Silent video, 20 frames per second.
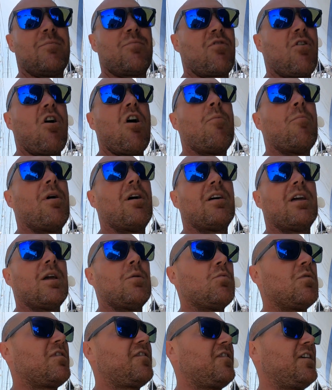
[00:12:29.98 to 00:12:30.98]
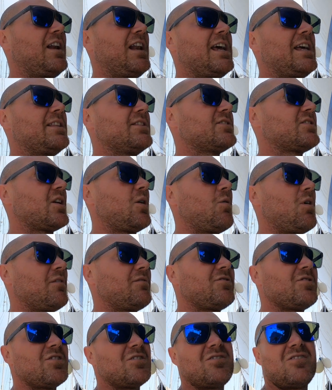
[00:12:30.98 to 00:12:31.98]
the primer it will fill in so
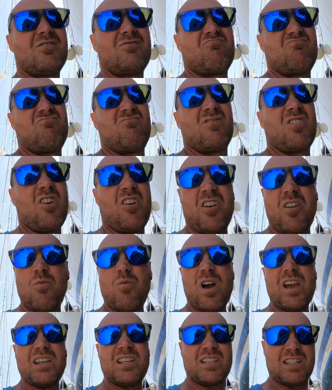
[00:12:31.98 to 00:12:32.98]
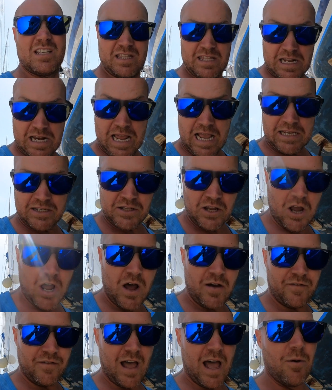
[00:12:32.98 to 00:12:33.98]
I've just kind of wasted the last
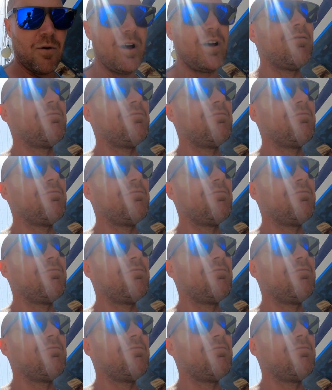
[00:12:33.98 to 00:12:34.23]
half hour